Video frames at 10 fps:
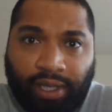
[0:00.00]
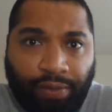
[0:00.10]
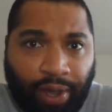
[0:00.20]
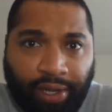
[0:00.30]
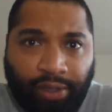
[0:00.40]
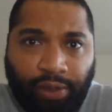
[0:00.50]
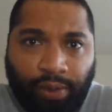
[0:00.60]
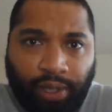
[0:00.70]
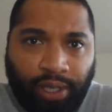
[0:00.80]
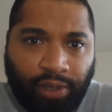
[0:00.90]
get right into
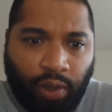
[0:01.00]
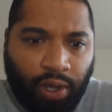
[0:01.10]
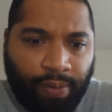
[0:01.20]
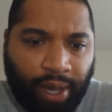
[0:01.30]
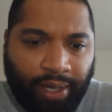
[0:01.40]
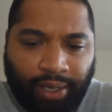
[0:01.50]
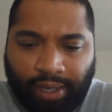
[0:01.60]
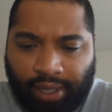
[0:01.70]
it. Let's talk about it.